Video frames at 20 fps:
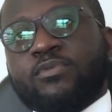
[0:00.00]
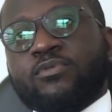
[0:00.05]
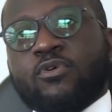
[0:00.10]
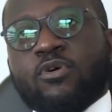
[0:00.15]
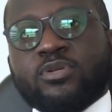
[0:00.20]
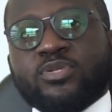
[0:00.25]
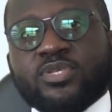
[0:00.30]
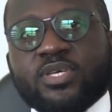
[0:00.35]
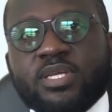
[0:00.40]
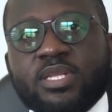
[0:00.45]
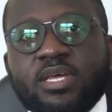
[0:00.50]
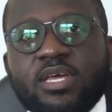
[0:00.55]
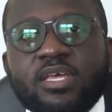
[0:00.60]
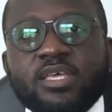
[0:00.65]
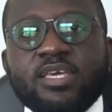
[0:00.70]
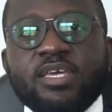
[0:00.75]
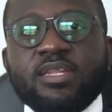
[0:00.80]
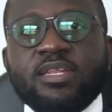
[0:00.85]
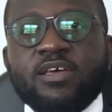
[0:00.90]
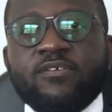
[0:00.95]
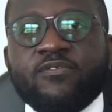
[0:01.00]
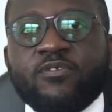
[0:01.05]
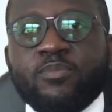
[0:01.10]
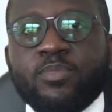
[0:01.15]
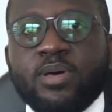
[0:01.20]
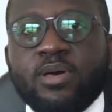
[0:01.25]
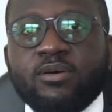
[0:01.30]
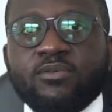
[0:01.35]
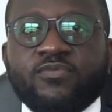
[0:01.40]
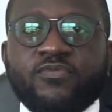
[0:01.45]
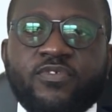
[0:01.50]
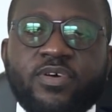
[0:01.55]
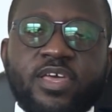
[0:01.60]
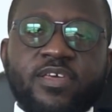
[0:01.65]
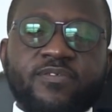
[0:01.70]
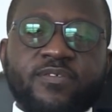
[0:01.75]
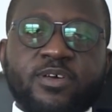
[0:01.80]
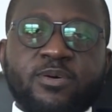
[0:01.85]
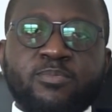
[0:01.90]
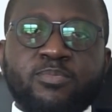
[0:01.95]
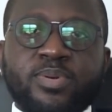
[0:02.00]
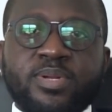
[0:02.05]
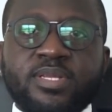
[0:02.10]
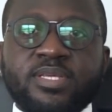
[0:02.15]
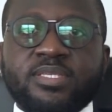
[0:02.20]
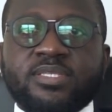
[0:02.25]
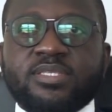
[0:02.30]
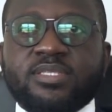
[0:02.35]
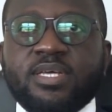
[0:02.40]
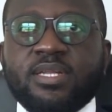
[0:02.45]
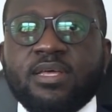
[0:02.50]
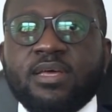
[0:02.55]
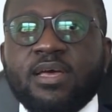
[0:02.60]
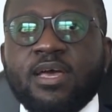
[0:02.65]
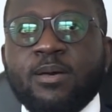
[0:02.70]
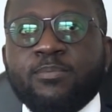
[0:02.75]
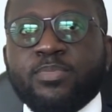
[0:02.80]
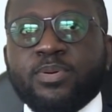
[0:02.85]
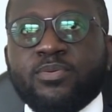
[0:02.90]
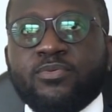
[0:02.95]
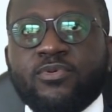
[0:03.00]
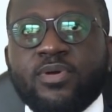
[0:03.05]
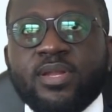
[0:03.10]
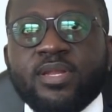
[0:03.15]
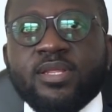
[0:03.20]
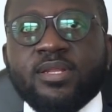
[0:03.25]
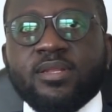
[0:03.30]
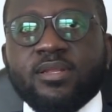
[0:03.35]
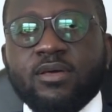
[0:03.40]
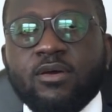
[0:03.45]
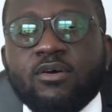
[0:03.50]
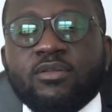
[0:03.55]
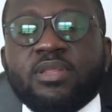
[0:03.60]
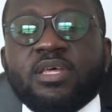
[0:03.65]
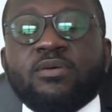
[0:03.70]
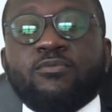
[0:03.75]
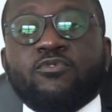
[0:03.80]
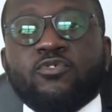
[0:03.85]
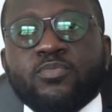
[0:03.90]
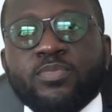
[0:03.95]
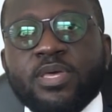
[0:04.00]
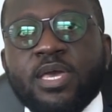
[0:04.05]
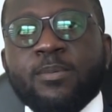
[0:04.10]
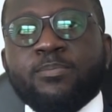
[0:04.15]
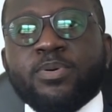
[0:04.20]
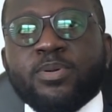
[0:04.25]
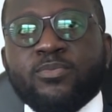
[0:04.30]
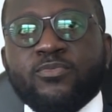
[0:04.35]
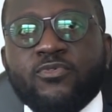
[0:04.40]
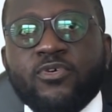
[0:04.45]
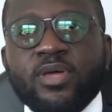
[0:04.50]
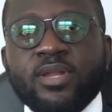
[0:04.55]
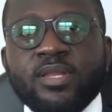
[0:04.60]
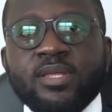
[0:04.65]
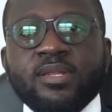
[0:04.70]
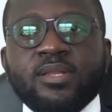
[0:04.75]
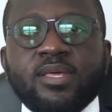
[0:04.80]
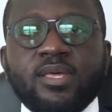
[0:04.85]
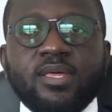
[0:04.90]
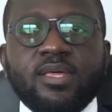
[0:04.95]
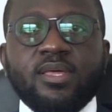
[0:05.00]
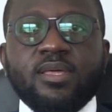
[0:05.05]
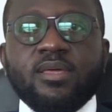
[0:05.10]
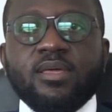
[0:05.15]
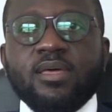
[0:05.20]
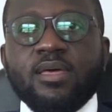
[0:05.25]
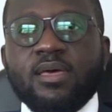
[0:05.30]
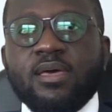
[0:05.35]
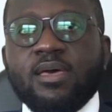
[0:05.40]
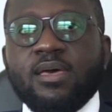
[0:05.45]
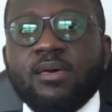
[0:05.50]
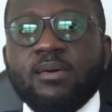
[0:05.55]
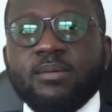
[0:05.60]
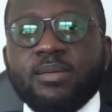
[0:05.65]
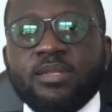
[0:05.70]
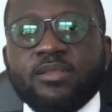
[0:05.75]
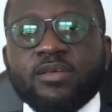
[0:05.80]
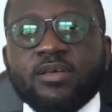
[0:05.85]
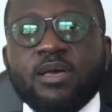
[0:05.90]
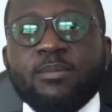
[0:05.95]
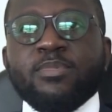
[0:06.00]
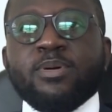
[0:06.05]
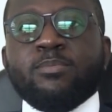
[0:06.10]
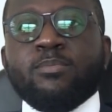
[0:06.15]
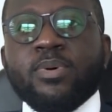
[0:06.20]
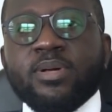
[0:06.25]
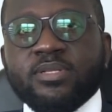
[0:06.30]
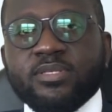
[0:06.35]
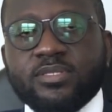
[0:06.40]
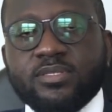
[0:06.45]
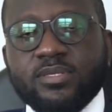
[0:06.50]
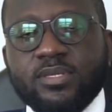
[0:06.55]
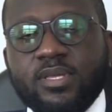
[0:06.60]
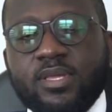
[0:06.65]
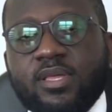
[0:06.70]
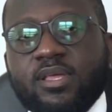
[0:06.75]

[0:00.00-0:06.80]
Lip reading: Altogether, again, I have about 5 companies that are up and running, or that will be up and running in the coming months.